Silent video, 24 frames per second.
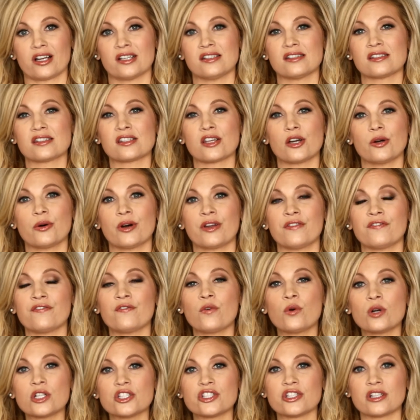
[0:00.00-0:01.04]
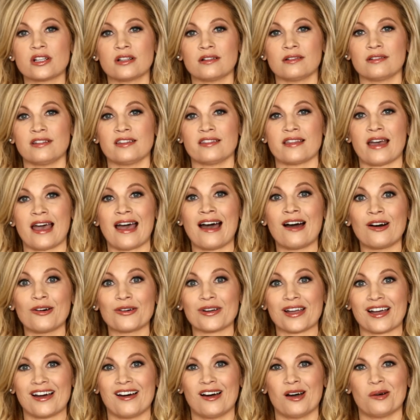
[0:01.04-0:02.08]
And so unfortunately, the
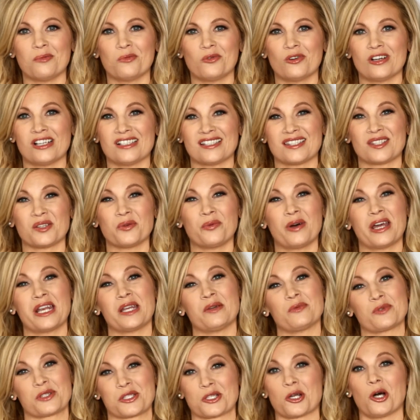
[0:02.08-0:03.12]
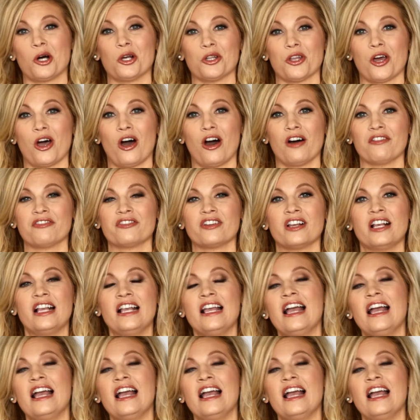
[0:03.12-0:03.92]
outcome was the wedding was called off.